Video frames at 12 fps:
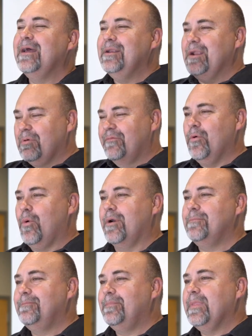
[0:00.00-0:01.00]
Number
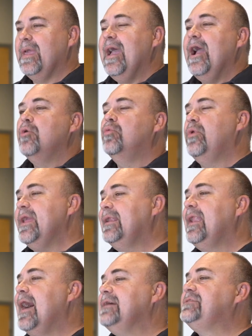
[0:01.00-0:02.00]
four,
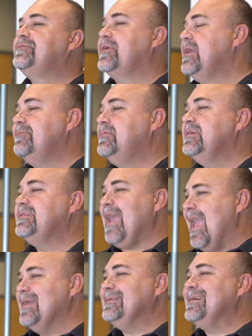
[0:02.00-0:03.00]
realize forgiveness
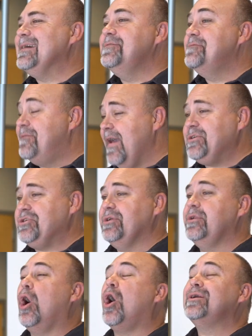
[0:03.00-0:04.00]
and
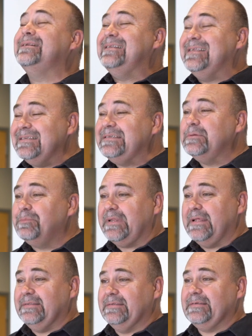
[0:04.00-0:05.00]
confession are
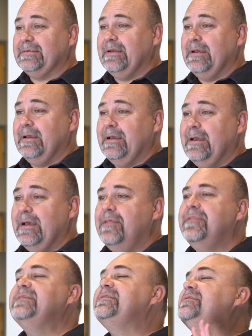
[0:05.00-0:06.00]
disciplines.
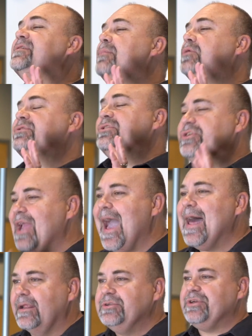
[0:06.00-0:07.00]
This is the most
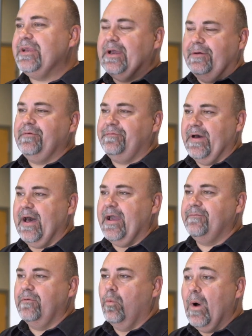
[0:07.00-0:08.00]
challenging of the
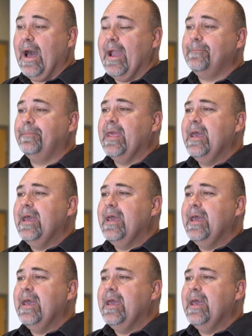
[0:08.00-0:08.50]
five. Why?